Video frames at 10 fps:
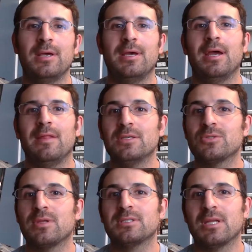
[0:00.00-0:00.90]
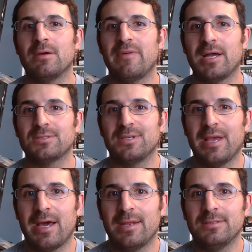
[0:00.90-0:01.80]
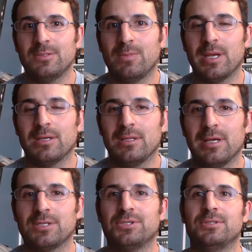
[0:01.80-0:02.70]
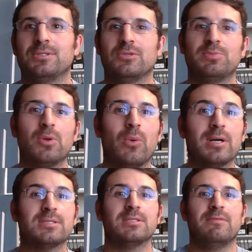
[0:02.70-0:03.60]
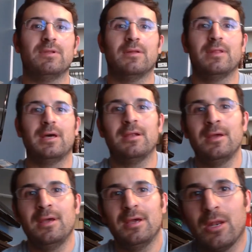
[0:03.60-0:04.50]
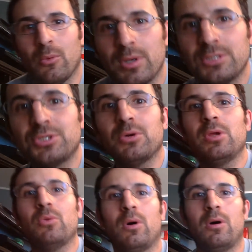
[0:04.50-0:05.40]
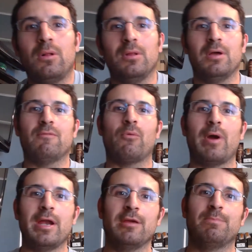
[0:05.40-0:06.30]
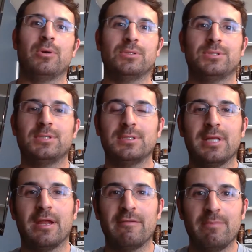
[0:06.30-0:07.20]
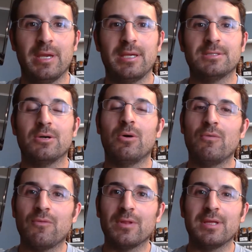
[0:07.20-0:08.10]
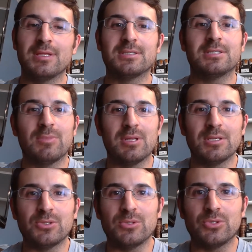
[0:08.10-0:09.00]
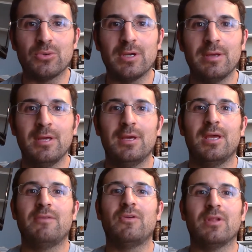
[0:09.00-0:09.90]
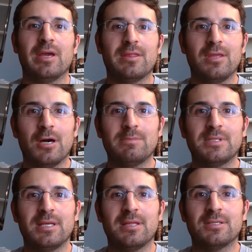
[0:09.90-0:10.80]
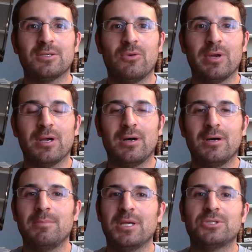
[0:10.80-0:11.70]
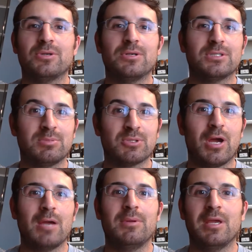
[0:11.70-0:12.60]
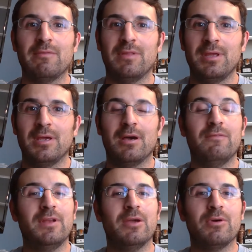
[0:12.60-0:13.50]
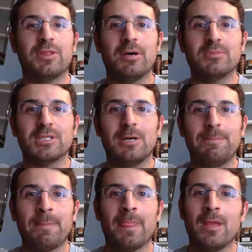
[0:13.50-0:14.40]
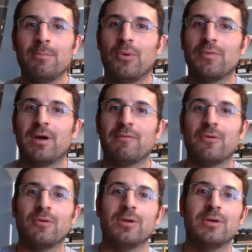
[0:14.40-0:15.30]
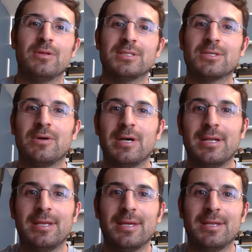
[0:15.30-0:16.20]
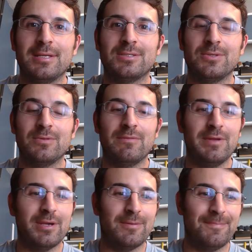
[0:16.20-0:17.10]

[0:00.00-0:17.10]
And these are things that I've actually added to my collection. So it's been a while since I've done that. And I wanted to show you all a variety of purchases that I've made. So hopefully this is something that you enjoy. If you like the update that's going on, make sure to subscribe and give the video a thumbs up. But without further ado, let's go ahead and get into the video.